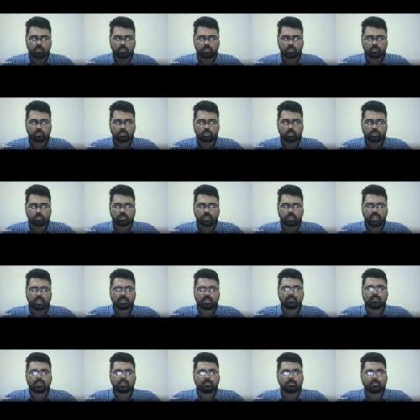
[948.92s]
So there
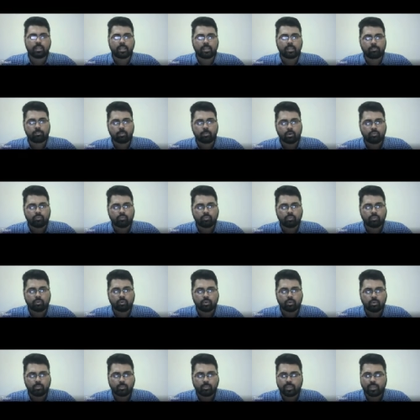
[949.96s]
are some type of
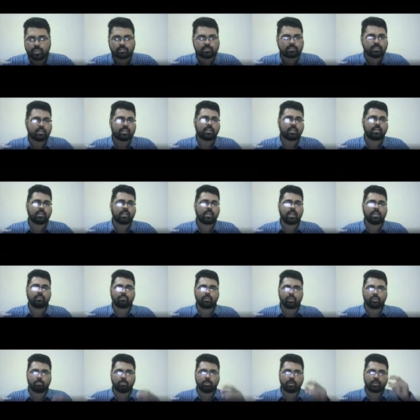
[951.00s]
we can say that
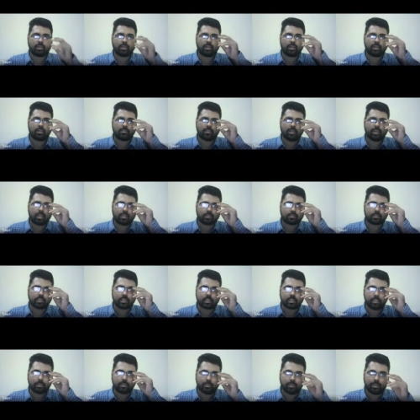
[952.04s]
every metal have elastic
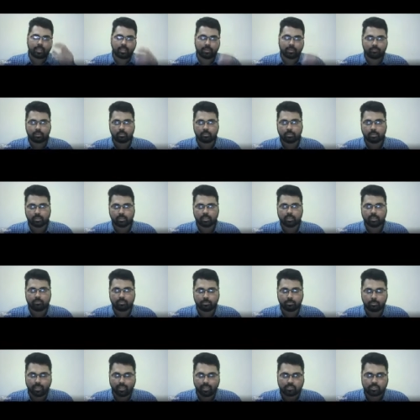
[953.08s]
limit, every metal have a
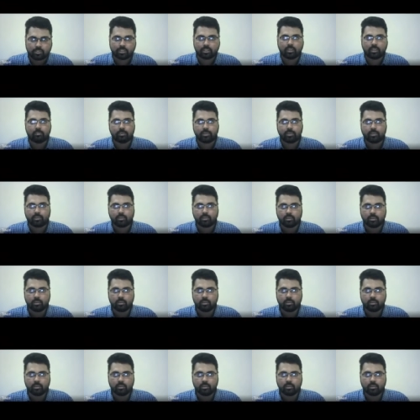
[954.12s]
plastic limit.